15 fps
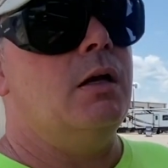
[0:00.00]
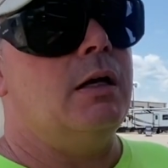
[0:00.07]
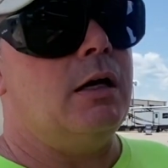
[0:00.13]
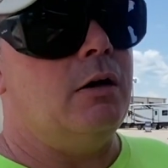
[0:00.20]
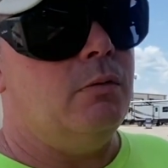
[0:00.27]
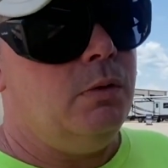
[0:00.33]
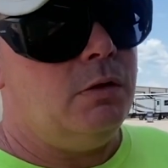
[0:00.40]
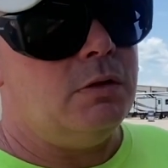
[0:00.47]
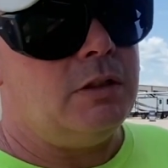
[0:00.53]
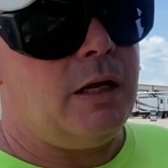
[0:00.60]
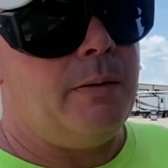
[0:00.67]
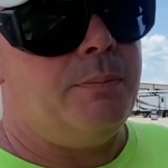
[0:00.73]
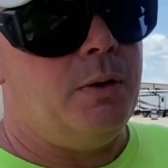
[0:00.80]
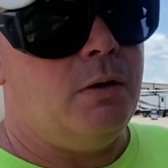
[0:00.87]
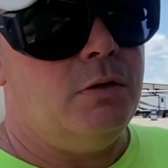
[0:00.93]
Now I will
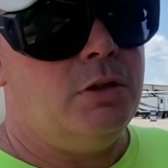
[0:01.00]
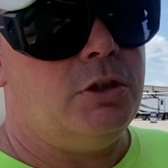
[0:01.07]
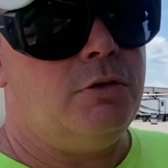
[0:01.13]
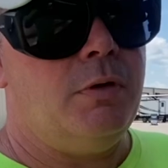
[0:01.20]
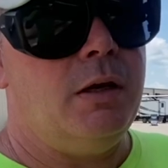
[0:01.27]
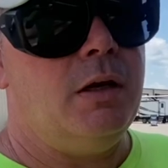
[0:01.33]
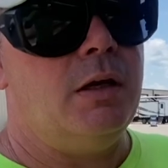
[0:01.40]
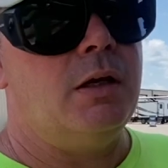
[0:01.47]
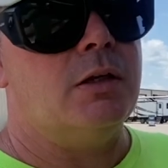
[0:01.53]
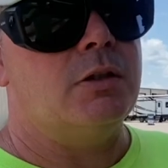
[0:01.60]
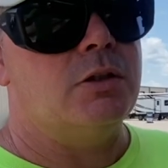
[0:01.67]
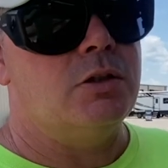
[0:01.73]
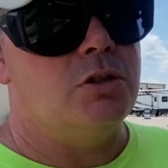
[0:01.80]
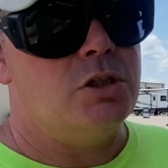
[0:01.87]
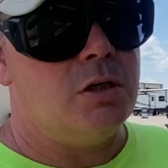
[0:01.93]
say post-treating is
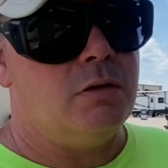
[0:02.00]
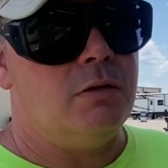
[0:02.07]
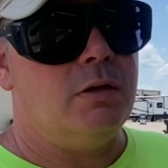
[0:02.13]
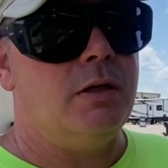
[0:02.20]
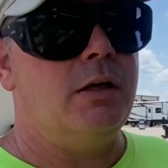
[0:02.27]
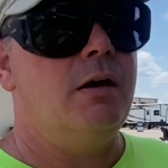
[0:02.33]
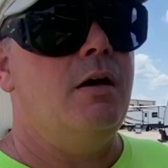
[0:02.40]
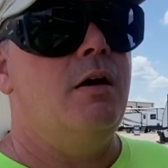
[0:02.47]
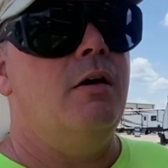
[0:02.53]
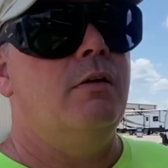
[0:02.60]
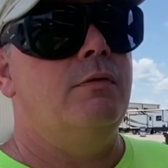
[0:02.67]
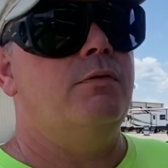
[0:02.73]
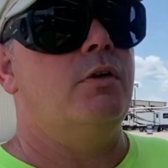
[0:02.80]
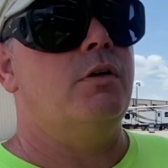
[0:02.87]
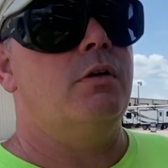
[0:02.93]
generally
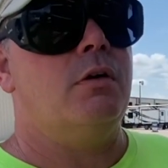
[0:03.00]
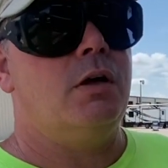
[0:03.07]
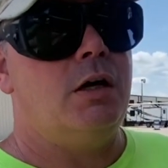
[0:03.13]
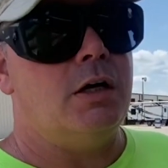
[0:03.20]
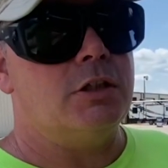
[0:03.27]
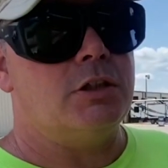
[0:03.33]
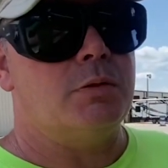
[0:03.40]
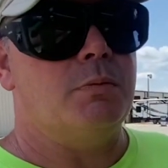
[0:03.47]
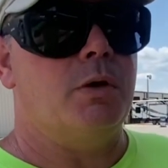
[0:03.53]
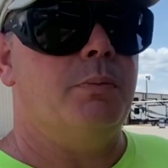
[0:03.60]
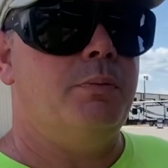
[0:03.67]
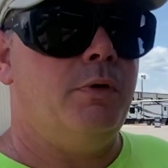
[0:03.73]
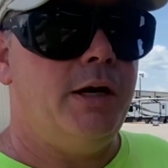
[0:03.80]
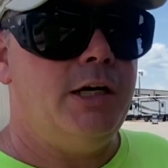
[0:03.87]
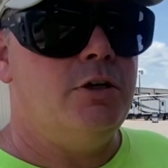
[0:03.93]
for your customer.
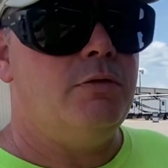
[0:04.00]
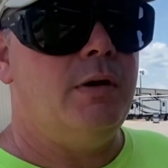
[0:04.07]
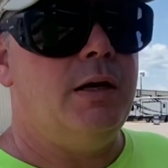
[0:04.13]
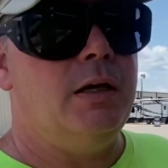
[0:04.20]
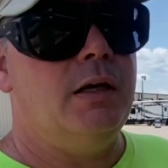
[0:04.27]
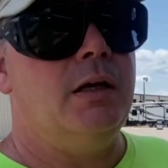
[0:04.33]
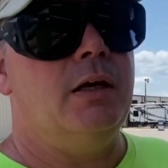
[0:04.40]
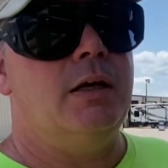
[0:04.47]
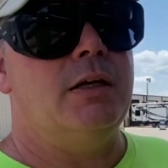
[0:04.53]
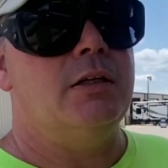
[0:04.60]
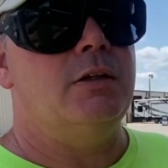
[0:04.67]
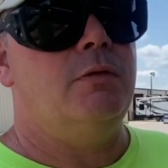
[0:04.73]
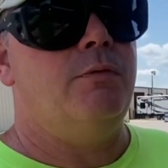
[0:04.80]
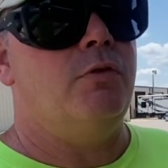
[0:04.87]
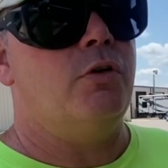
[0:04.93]
Pre-treating
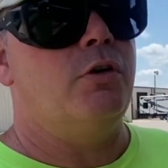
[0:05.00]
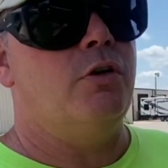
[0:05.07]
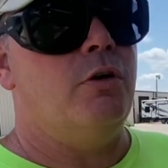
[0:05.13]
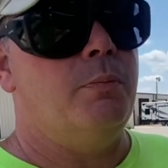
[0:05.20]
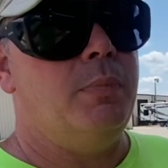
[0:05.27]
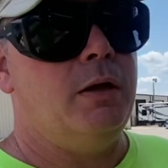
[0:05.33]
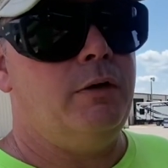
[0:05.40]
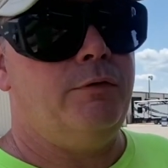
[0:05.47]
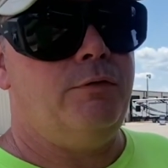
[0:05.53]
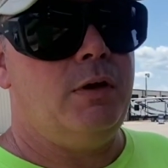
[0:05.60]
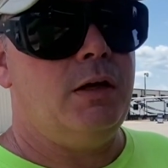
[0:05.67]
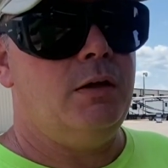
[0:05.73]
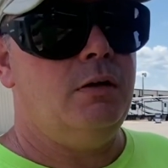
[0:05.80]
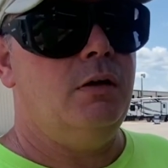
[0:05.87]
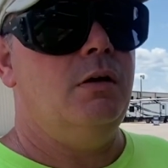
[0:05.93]
is for your
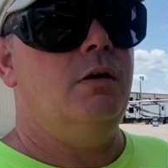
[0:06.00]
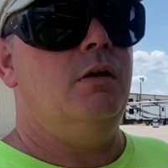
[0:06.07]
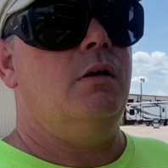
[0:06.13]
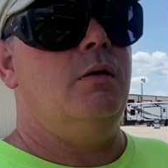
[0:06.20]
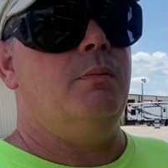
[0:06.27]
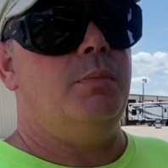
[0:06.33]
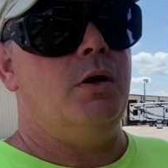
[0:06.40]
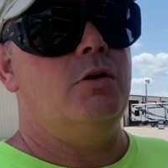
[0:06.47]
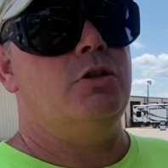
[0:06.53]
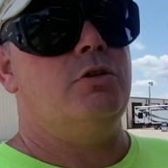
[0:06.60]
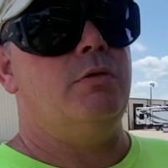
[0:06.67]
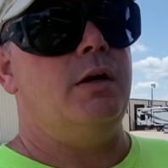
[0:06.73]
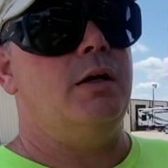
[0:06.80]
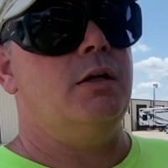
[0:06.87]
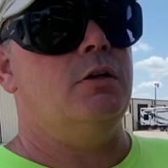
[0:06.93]
benefit,
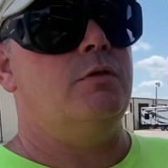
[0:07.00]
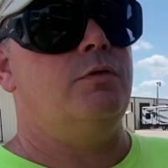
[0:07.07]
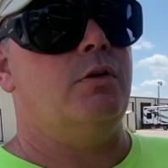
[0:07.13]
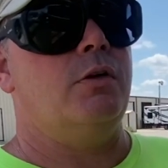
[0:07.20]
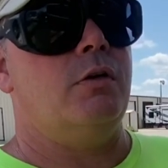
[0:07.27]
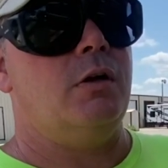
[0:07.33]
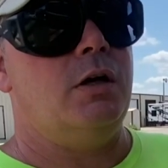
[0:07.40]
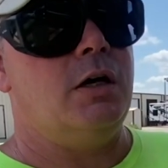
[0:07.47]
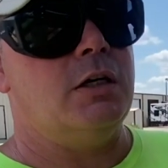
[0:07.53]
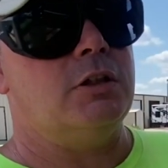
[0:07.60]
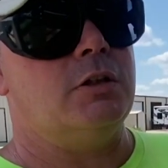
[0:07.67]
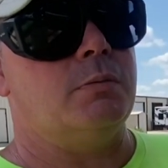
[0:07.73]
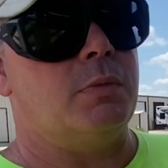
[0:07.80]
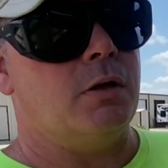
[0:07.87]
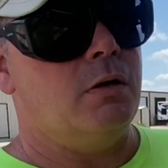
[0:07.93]
post-treating is for your
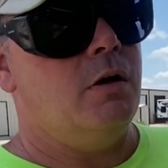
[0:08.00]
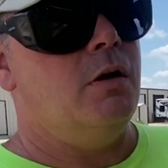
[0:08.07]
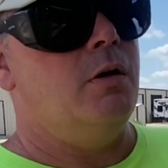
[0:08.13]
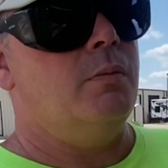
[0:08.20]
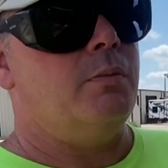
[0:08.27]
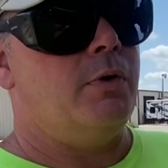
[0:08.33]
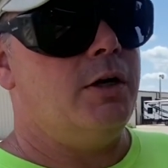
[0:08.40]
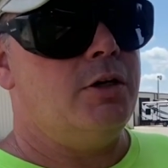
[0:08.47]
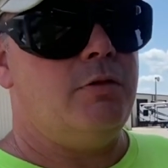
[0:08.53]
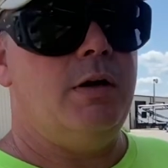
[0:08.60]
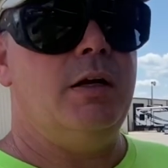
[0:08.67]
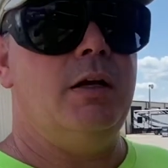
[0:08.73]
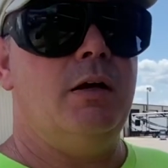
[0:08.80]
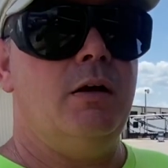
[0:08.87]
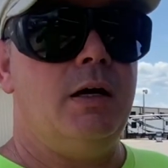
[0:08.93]
customer.
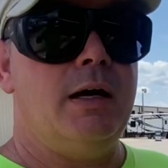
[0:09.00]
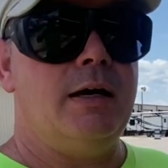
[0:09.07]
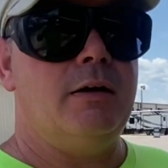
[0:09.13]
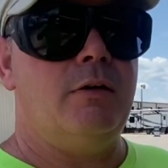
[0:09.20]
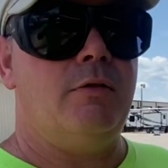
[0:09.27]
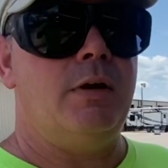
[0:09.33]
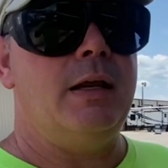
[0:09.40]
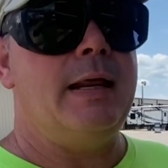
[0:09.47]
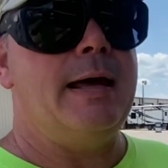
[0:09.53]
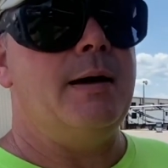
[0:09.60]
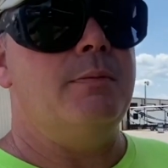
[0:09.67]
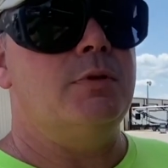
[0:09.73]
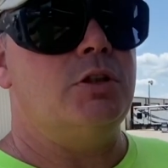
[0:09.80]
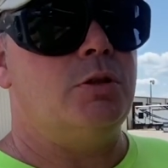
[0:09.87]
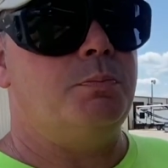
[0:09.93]
Pre-treating concrete
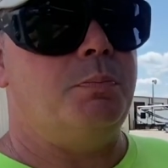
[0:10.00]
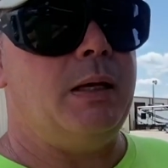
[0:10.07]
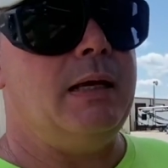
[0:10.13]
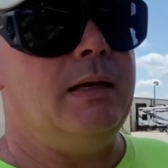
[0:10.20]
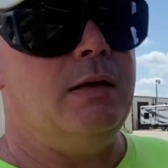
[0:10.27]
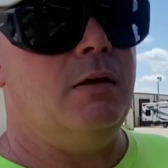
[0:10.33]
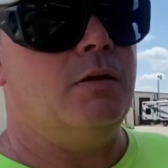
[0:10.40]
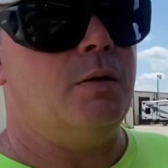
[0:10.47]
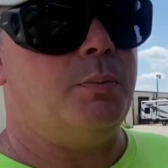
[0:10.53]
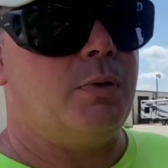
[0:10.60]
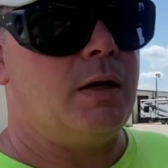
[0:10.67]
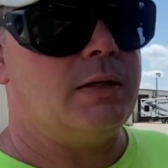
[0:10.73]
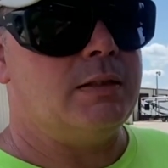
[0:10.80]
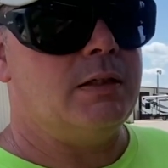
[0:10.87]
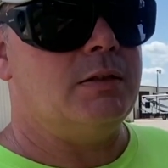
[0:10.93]
helps speed the
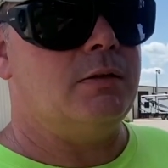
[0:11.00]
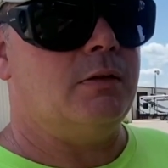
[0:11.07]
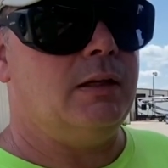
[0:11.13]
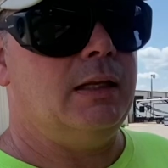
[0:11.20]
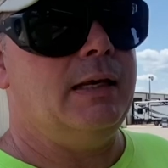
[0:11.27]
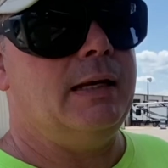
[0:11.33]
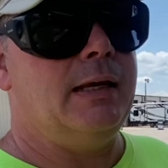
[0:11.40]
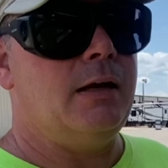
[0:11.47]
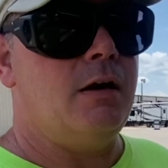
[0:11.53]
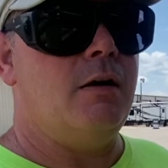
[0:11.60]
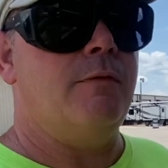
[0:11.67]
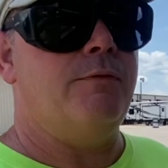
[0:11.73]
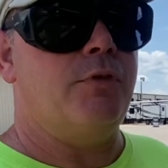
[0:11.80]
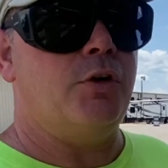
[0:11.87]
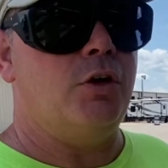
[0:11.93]
process of cleaning
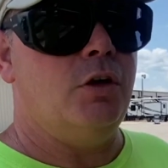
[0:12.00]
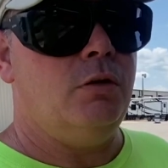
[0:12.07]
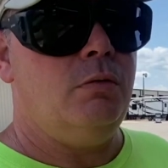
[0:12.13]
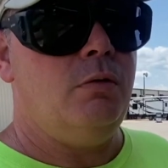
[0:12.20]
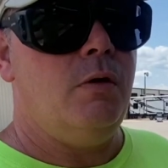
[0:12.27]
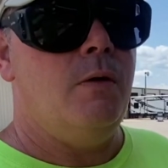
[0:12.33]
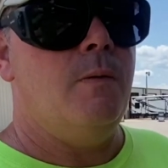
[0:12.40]
up for you.